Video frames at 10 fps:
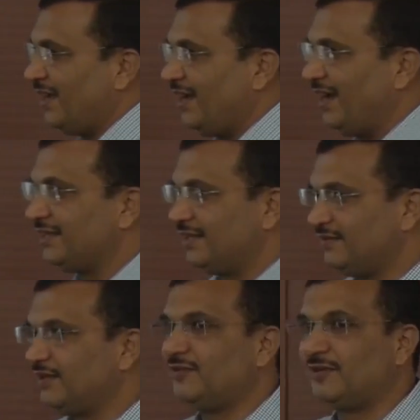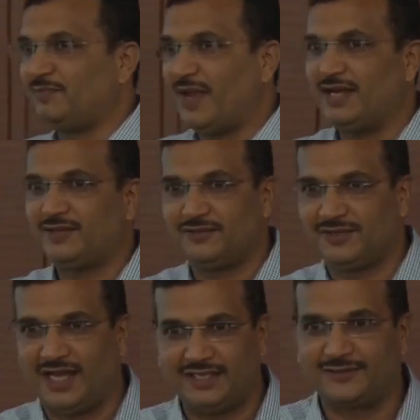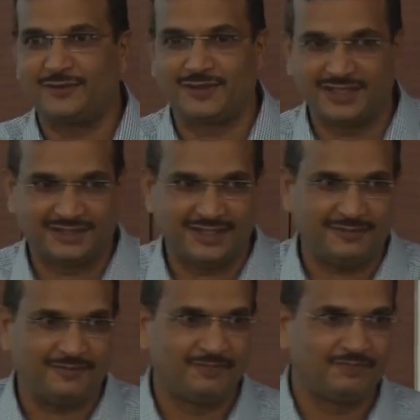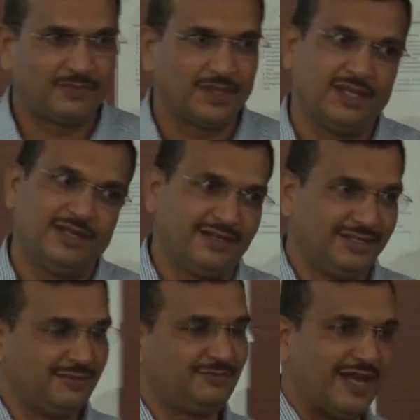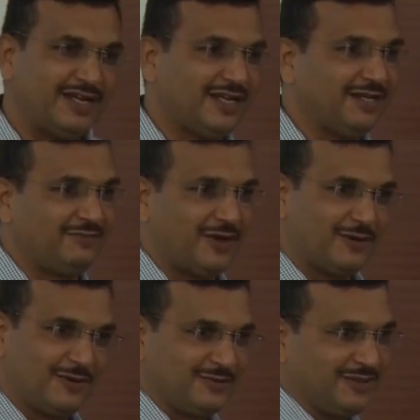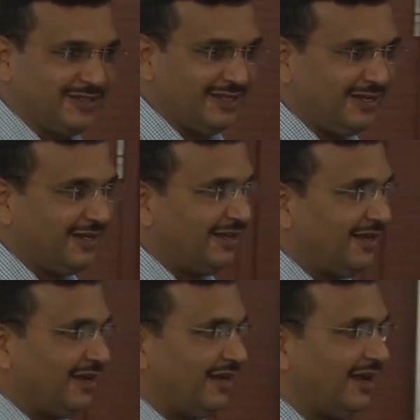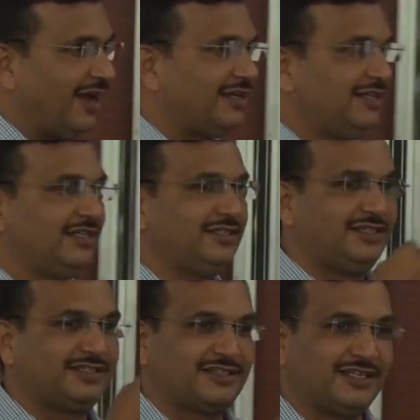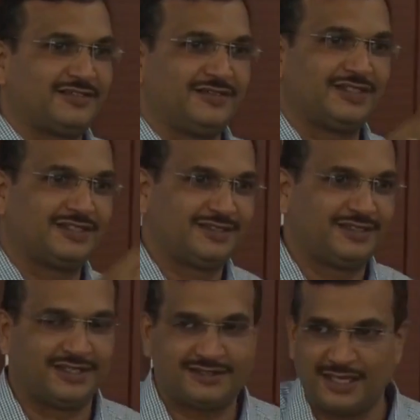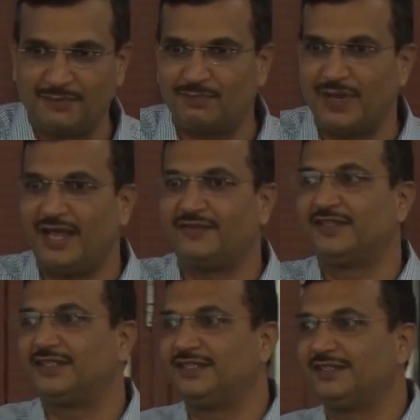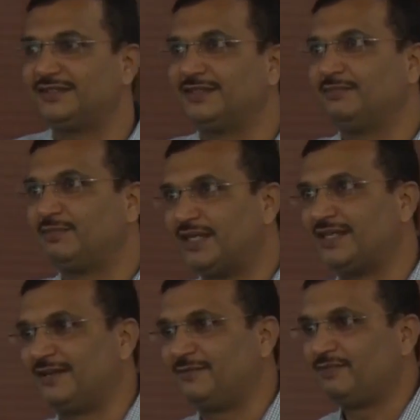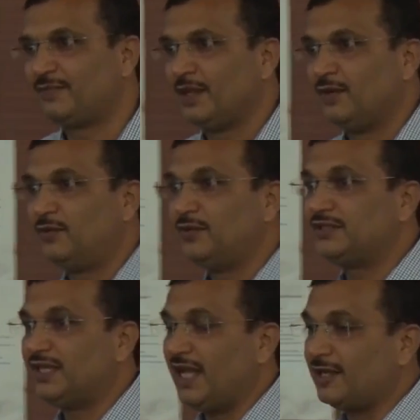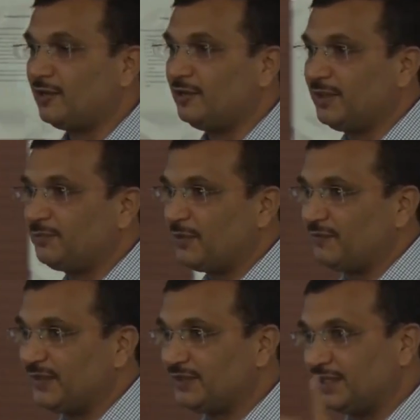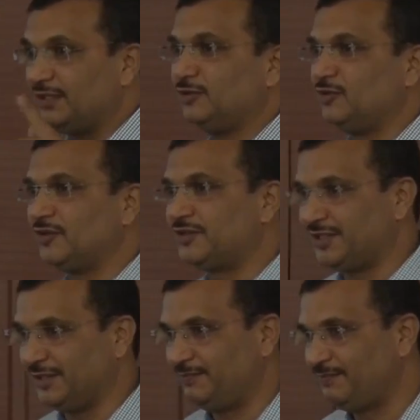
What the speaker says: I given one plan to one high school teacher. He blindly followed me and he discussed with the same plan with his brother, who is an economic professor in university.